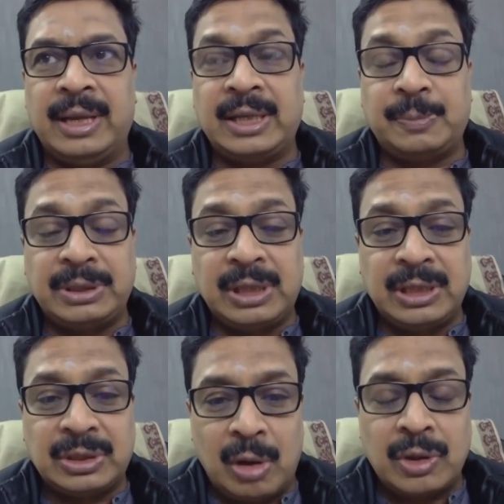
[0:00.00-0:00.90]
especially
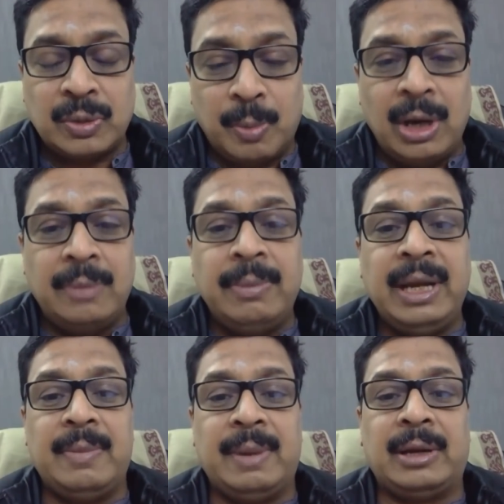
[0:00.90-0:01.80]
small and
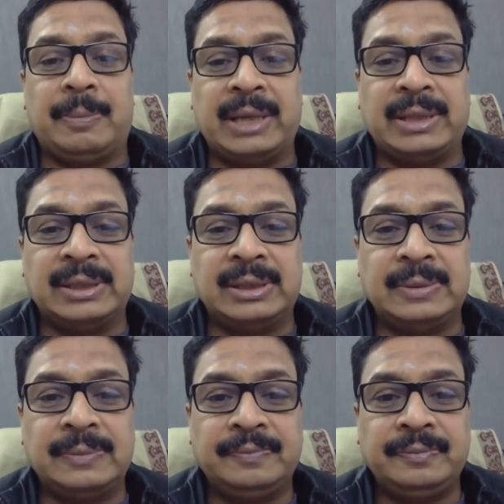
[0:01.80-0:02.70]
medium
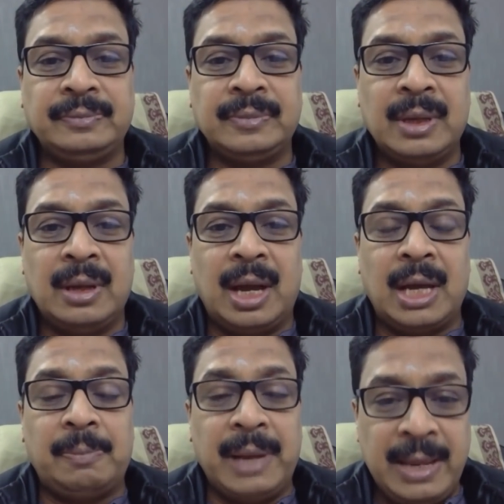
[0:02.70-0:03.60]
enterprises
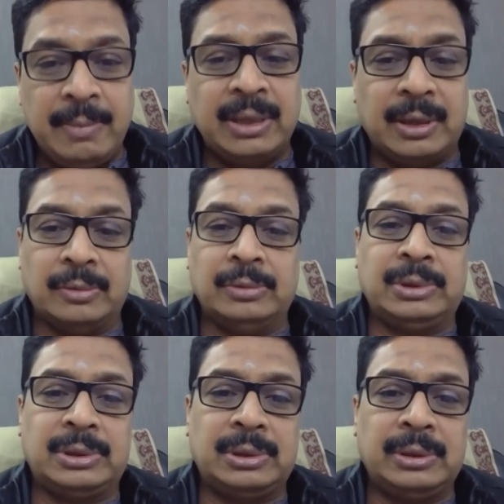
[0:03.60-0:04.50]
are playing by the
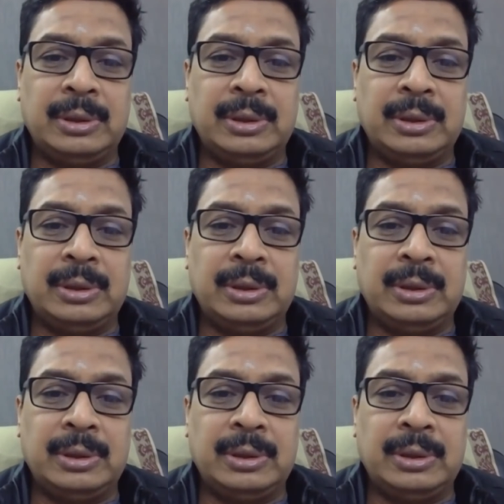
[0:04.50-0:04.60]
rules,